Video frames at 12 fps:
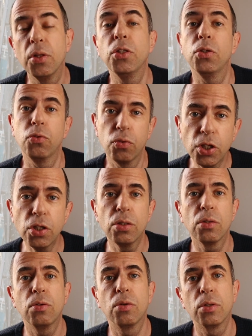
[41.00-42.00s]
the nutritional
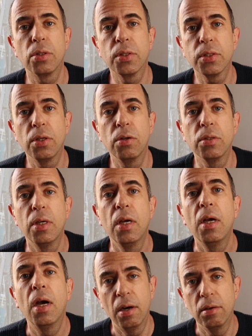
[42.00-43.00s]
cornerstone
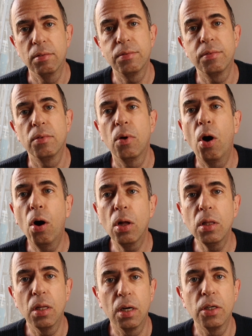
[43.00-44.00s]
of all
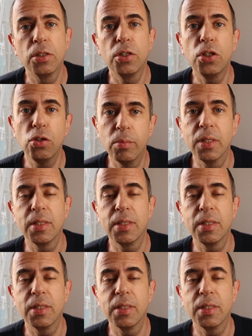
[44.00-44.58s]
large human